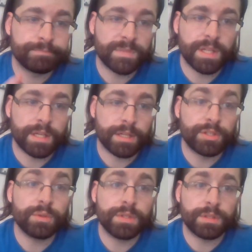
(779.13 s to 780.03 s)
the
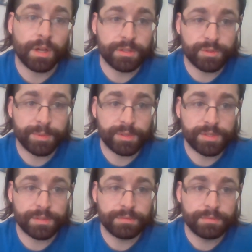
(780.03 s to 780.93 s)
Union
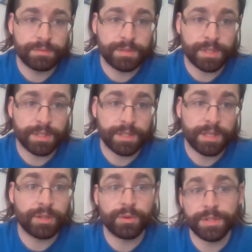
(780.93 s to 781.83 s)
contribution to
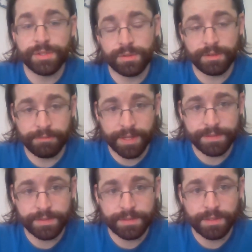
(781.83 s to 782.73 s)
increase your
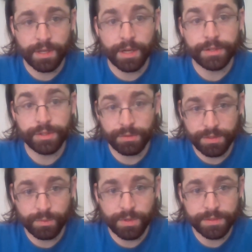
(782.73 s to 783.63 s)
defense on
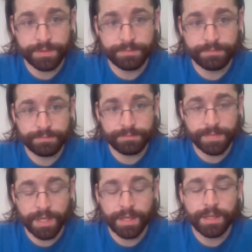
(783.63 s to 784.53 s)
Union wars,
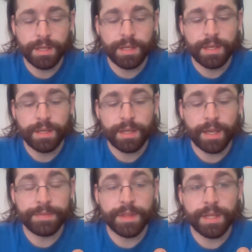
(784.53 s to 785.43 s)
okay?
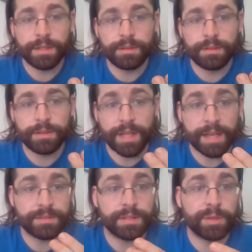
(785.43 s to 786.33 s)
And then
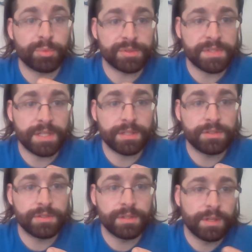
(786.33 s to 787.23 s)
lastly,
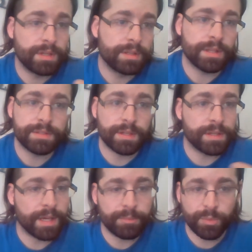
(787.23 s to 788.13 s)
prestige. That's how you
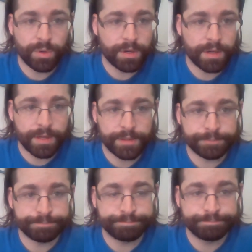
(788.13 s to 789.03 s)
get more